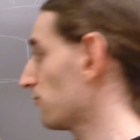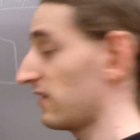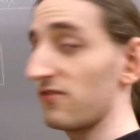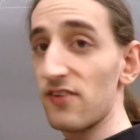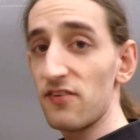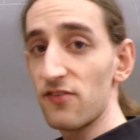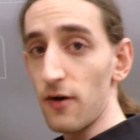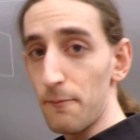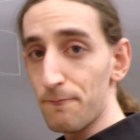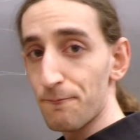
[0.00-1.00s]
this
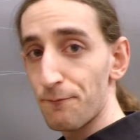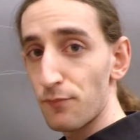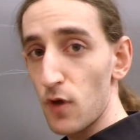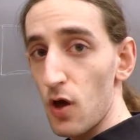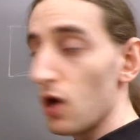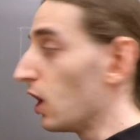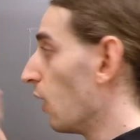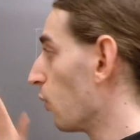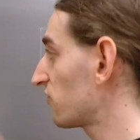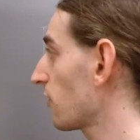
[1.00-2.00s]
system,
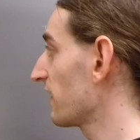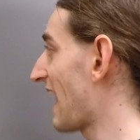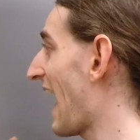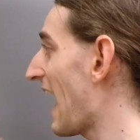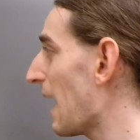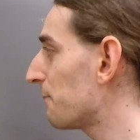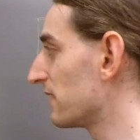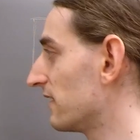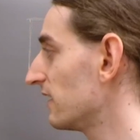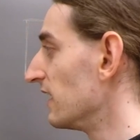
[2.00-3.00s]
what's going to
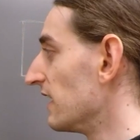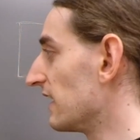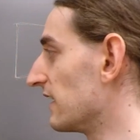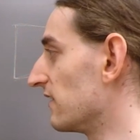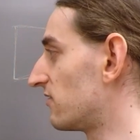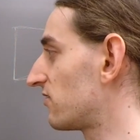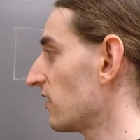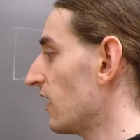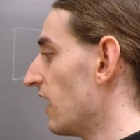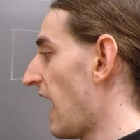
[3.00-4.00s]
happen
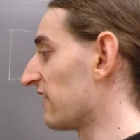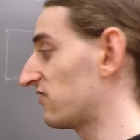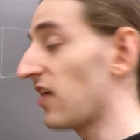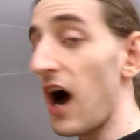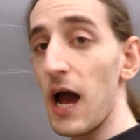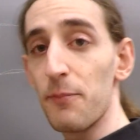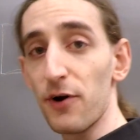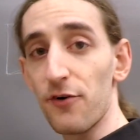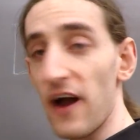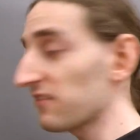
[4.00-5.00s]
is, as time
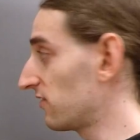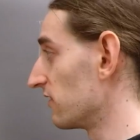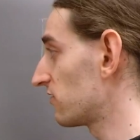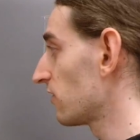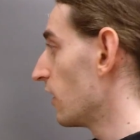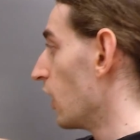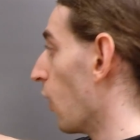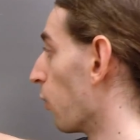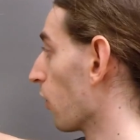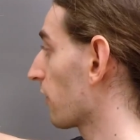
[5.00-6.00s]
progresses,
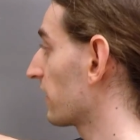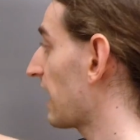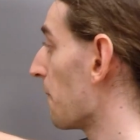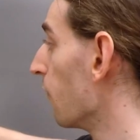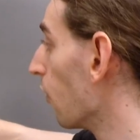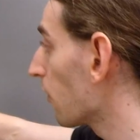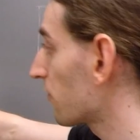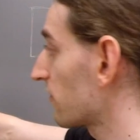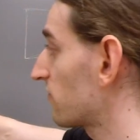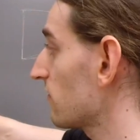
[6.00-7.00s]
we're going to get more of
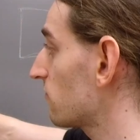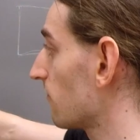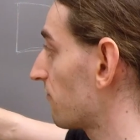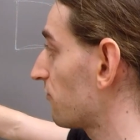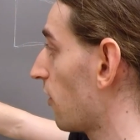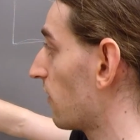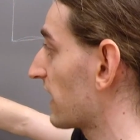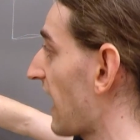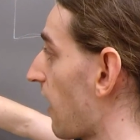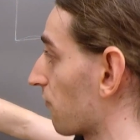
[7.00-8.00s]
the system
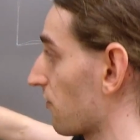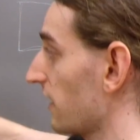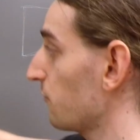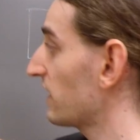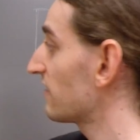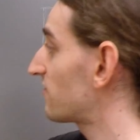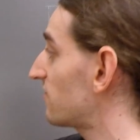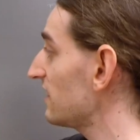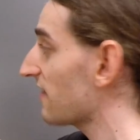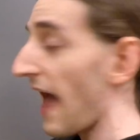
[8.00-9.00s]
flowing out, right? We can
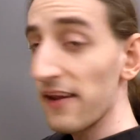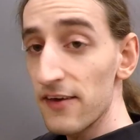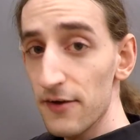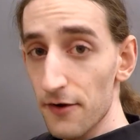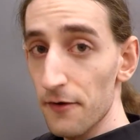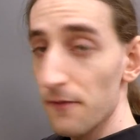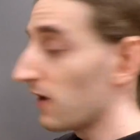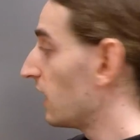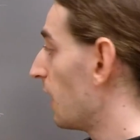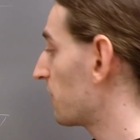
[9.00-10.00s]
see that here,
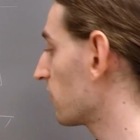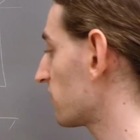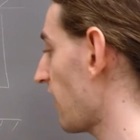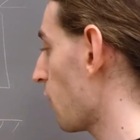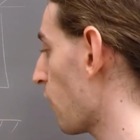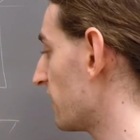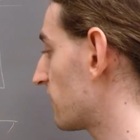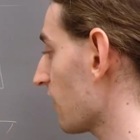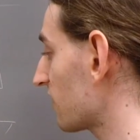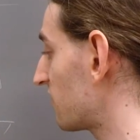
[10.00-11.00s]
because when
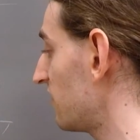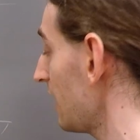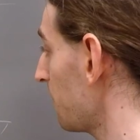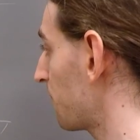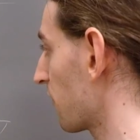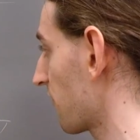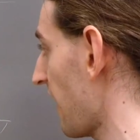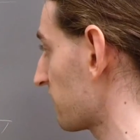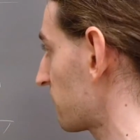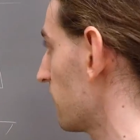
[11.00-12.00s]
delta t
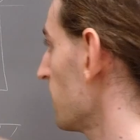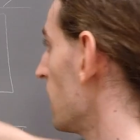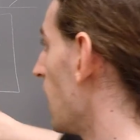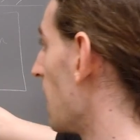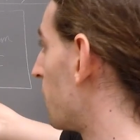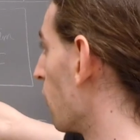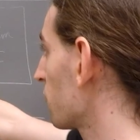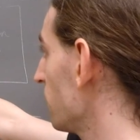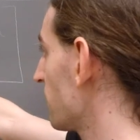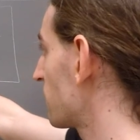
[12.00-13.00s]
progressed, a
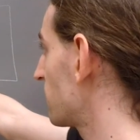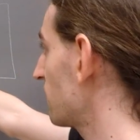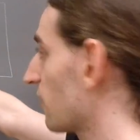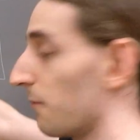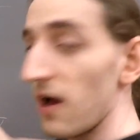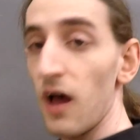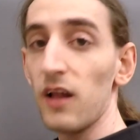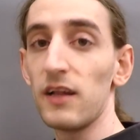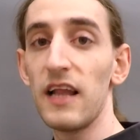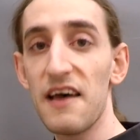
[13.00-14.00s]
portion of this system
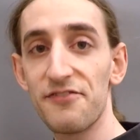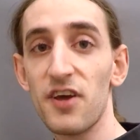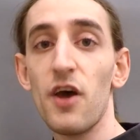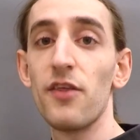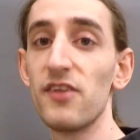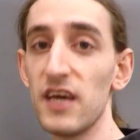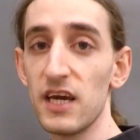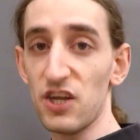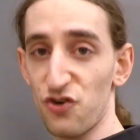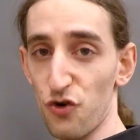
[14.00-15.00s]
left the
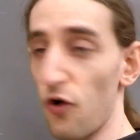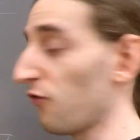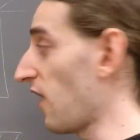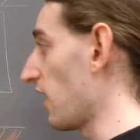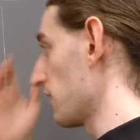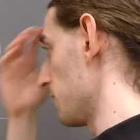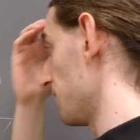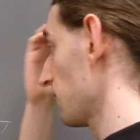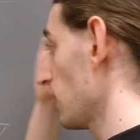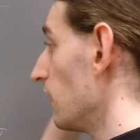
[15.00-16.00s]
control volume.
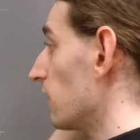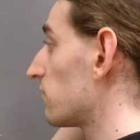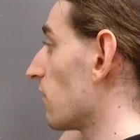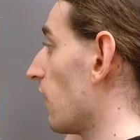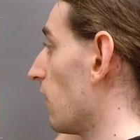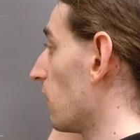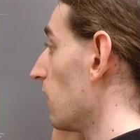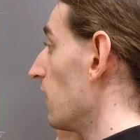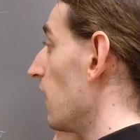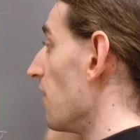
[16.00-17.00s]

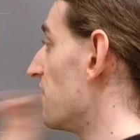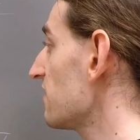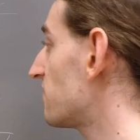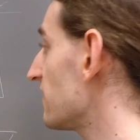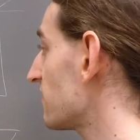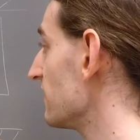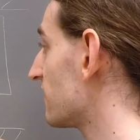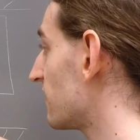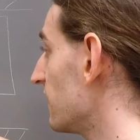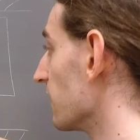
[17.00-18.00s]
So this
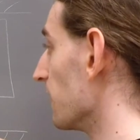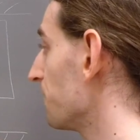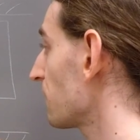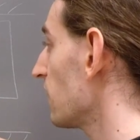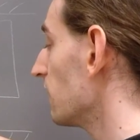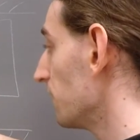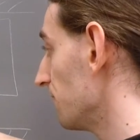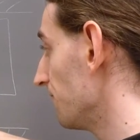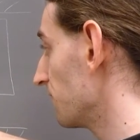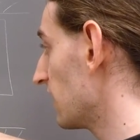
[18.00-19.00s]
distance here
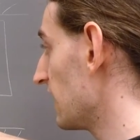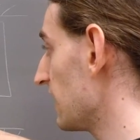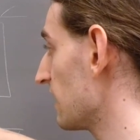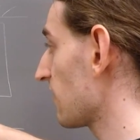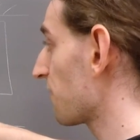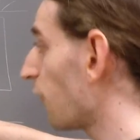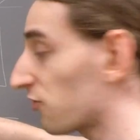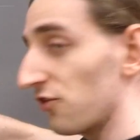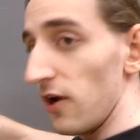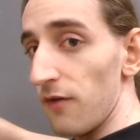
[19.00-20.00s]
is a
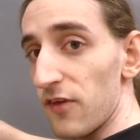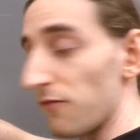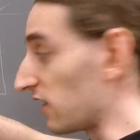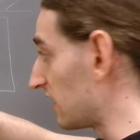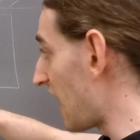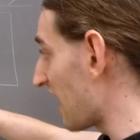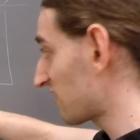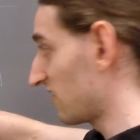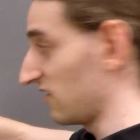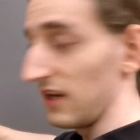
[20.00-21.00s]
function of the
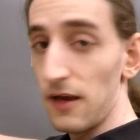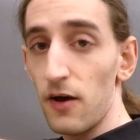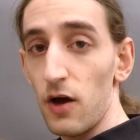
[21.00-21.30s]
velocity,